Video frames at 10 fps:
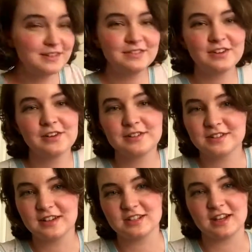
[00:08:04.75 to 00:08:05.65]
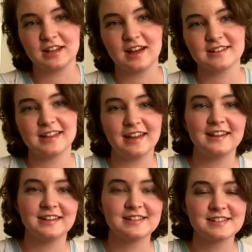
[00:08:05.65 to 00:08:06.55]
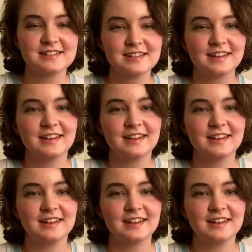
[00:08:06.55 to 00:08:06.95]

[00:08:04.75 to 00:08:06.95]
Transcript: If you don't know what dirty chai latte is,